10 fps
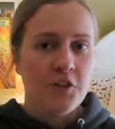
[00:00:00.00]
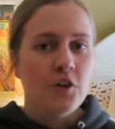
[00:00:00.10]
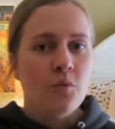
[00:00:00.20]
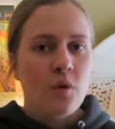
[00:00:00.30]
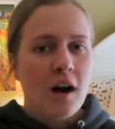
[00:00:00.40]

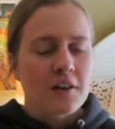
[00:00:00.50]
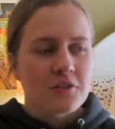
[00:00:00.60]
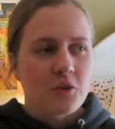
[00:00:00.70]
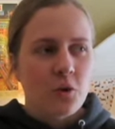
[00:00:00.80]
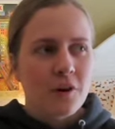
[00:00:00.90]
Your raw
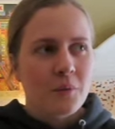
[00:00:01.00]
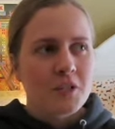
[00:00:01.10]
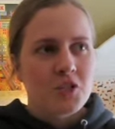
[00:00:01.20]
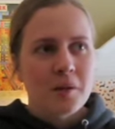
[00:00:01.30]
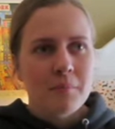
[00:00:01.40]
score,
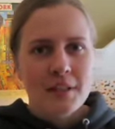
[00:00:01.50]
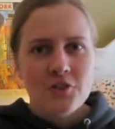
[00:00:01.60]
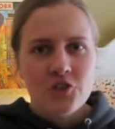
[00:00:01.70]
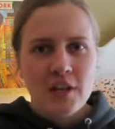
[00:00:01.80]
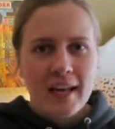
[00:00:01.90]
which can be
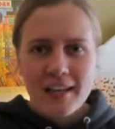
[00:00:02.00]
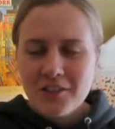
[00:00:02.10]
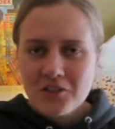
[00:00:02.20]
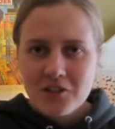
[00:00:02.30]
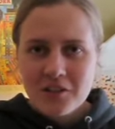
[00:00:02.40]

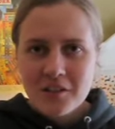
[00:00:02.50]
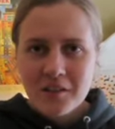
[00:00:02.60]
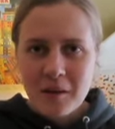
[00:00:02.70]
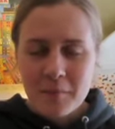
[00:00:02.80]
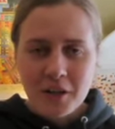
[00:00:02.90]
changed,
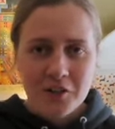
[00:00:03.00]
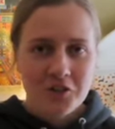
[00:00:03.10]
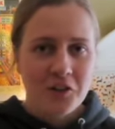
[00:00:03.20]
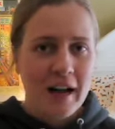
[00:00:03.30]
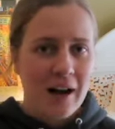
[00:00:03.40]
I'm not
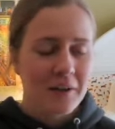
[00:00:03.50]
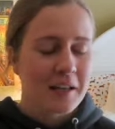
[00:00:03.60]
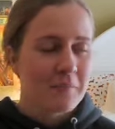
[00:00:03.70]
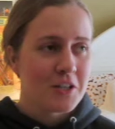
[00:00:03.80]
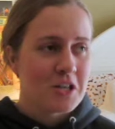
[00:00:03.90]
sure how it
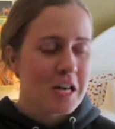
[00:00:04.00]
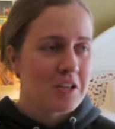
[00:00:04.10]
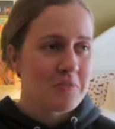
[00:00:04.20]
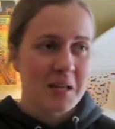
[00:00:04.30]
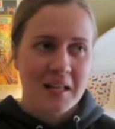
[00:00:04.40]
can be
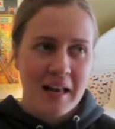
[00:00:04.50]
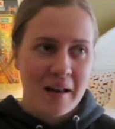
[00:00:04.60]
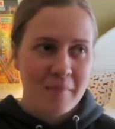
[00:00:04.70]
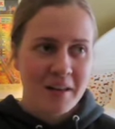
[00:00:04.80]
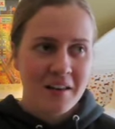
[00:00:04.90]
changed, but it
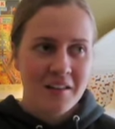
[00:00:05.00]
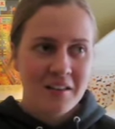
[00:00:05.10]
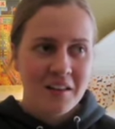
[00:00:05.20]
can be.